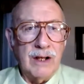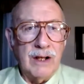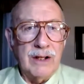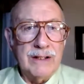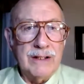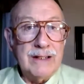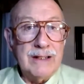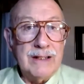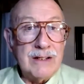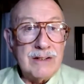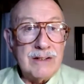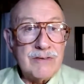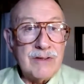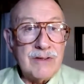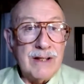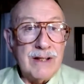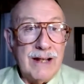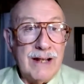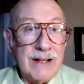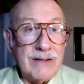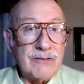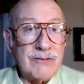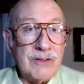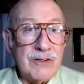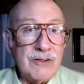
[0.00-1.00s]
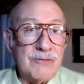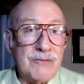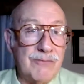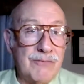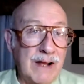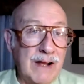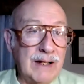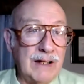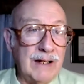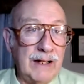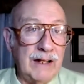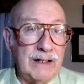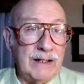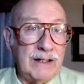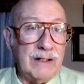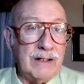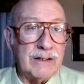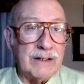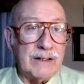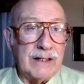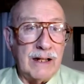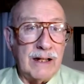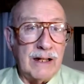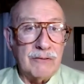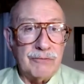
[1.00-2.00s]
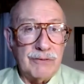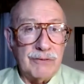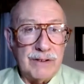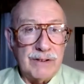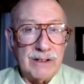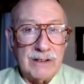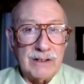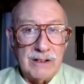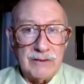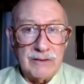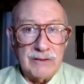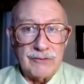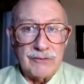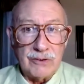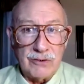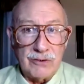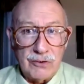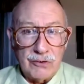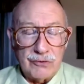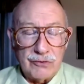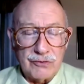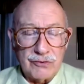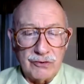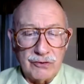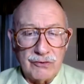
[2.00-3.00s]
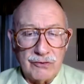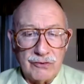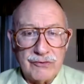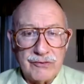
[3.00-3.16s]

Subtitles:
he has in essence violated the California Constitution.